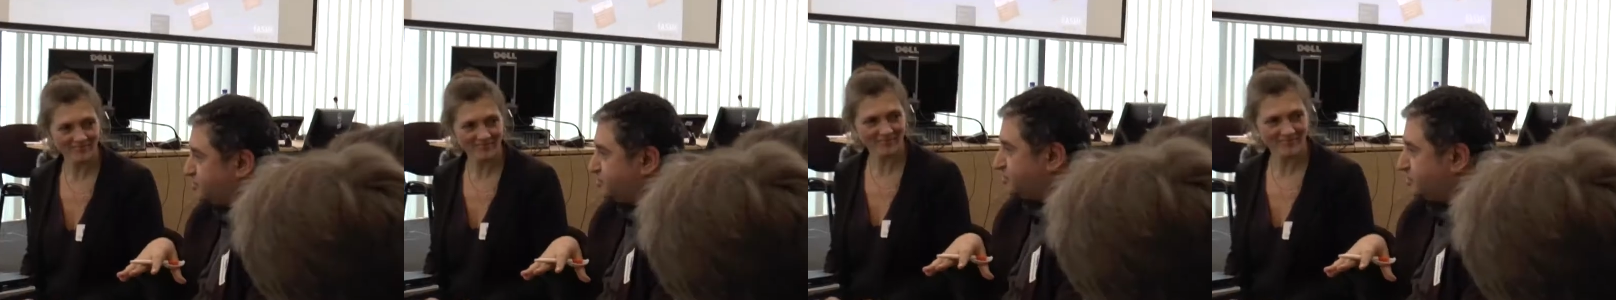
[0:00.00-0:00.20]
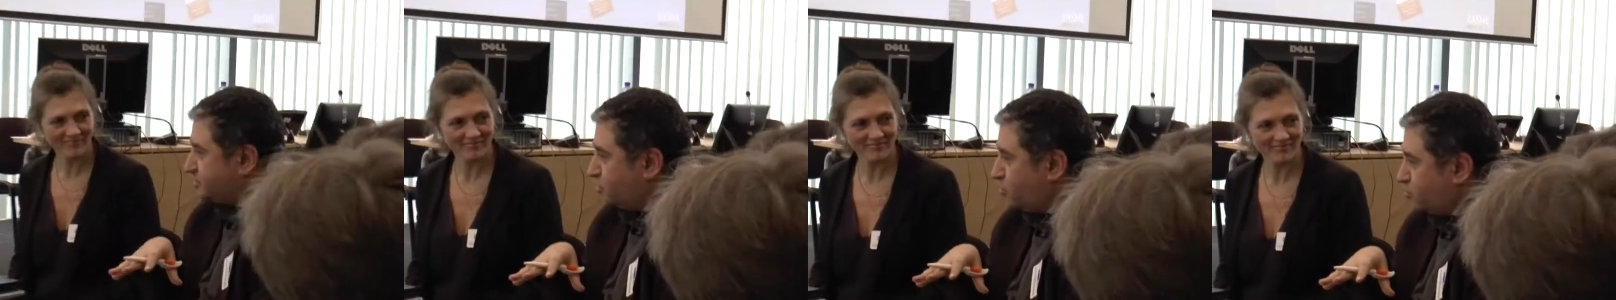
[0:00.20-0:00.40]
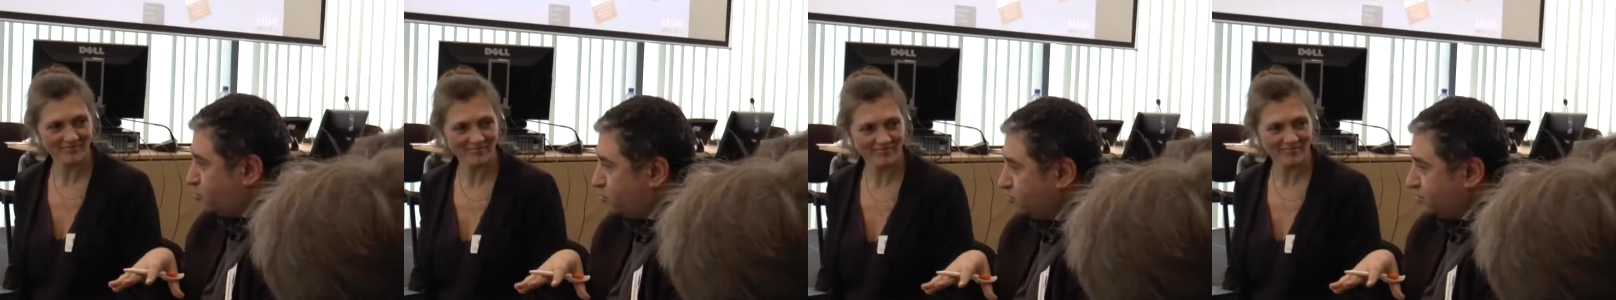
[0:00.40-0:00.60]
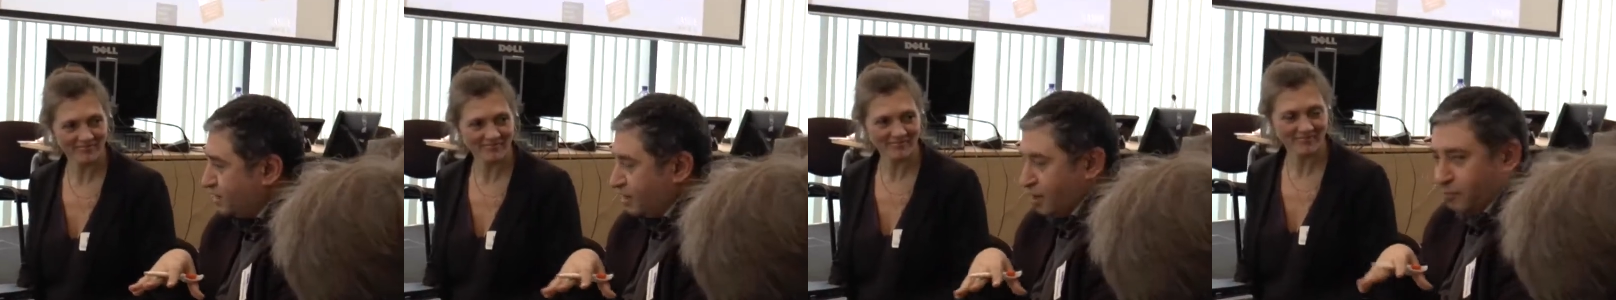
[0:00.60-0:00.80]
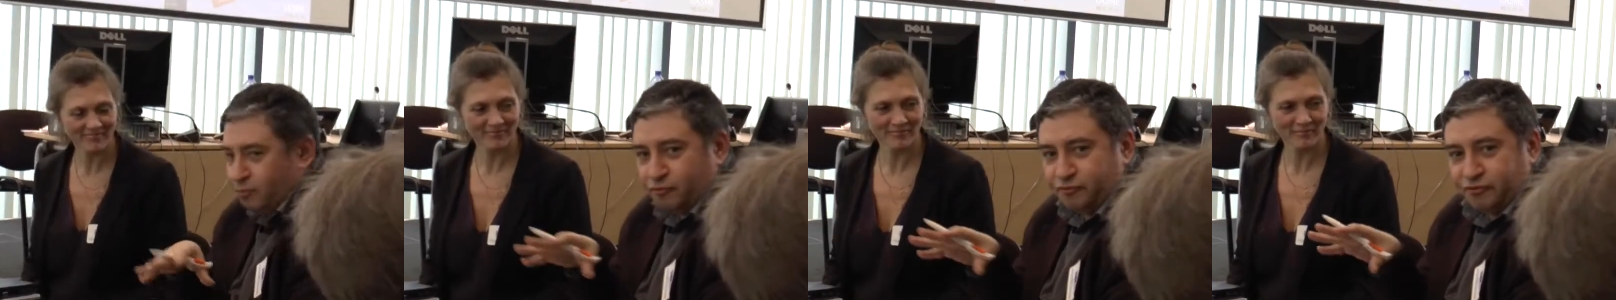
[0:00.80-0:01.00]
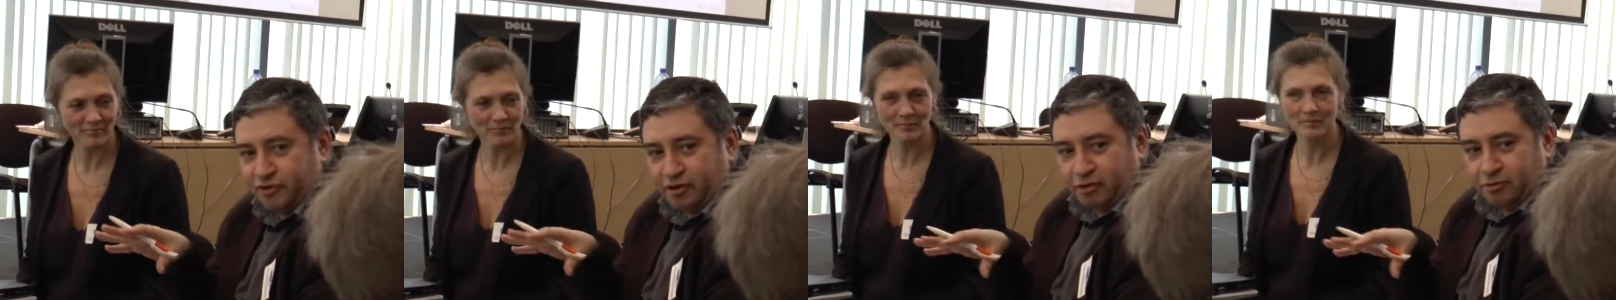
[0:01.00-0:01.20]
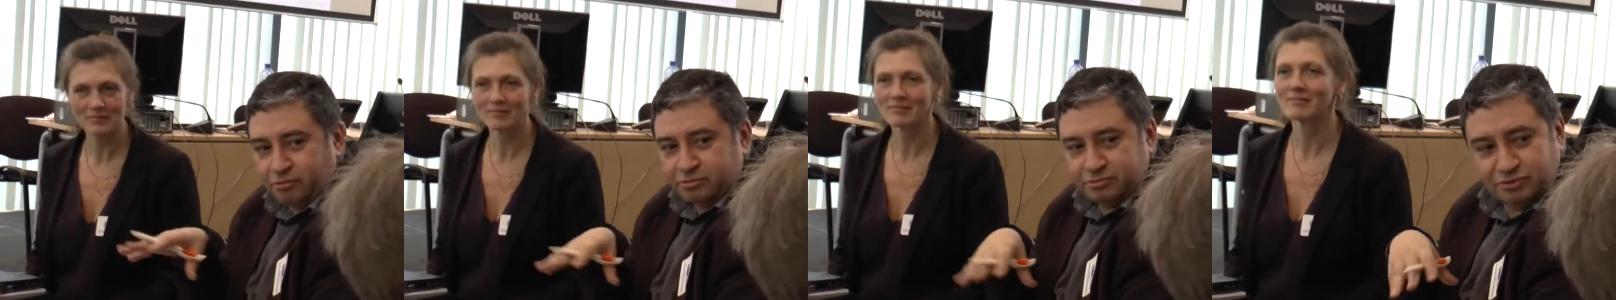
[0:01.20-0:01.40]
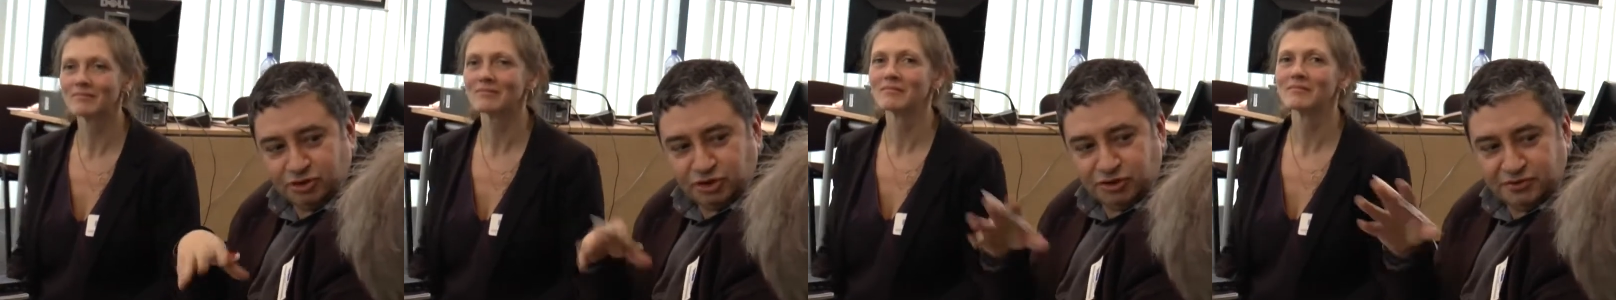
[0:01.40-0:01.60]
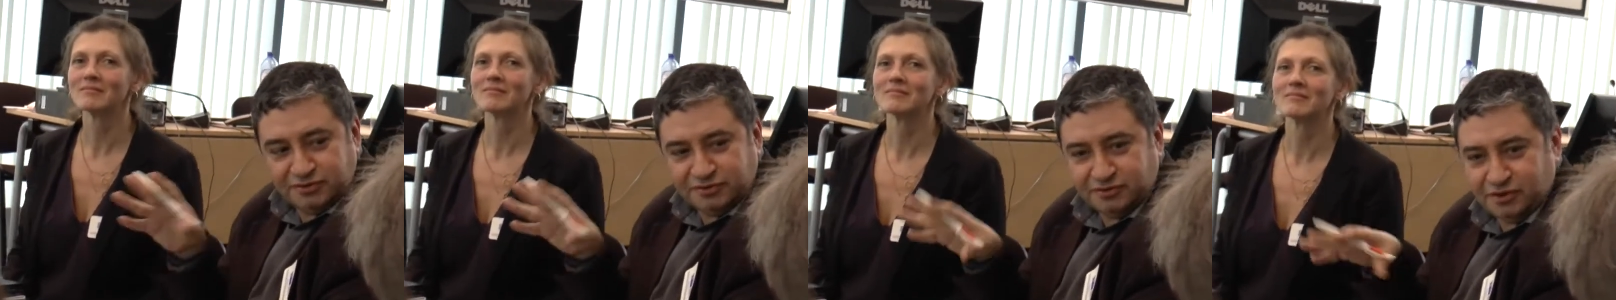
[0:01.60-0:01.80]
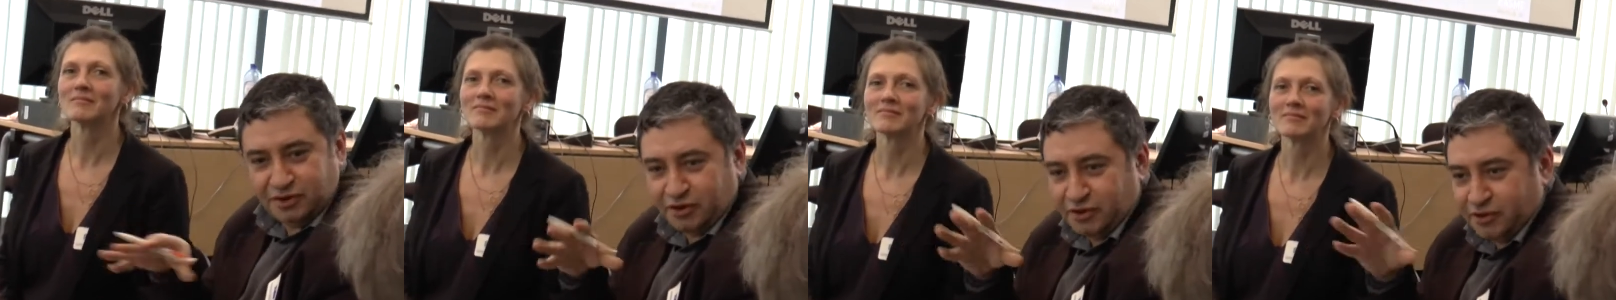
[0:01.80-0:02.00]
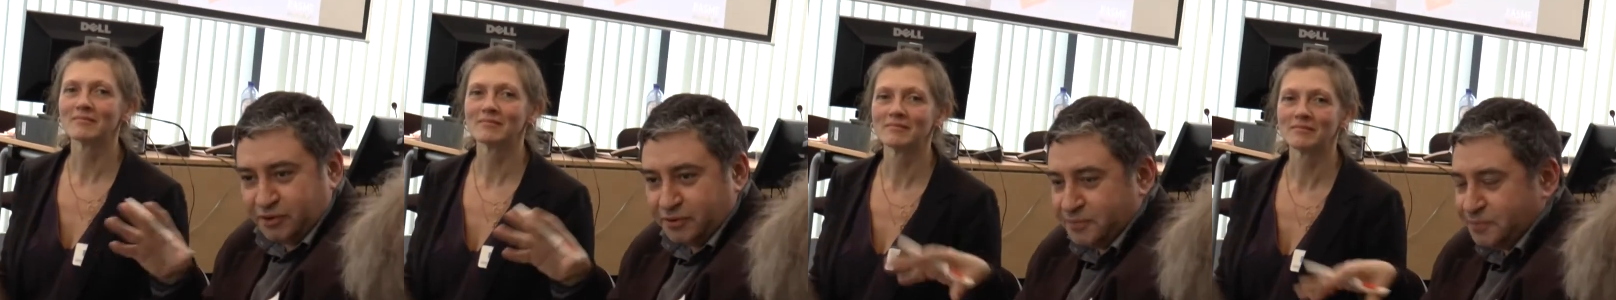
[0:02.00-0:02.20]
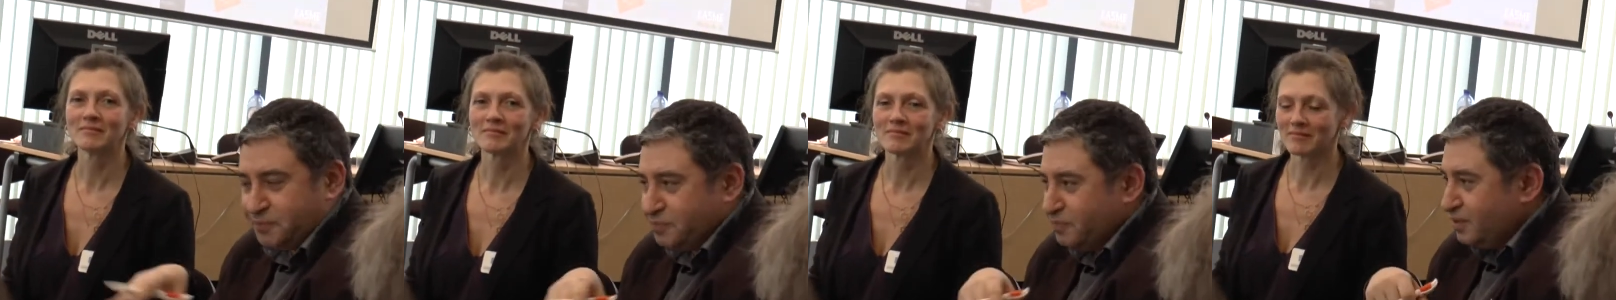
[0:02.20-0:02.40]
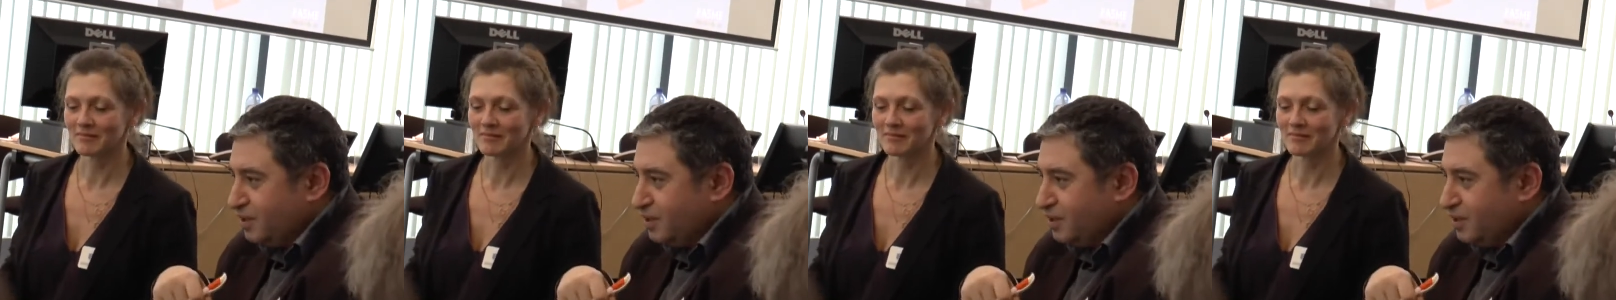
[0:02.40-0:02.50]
Speaker 1: your willingness to understand what they're going through. And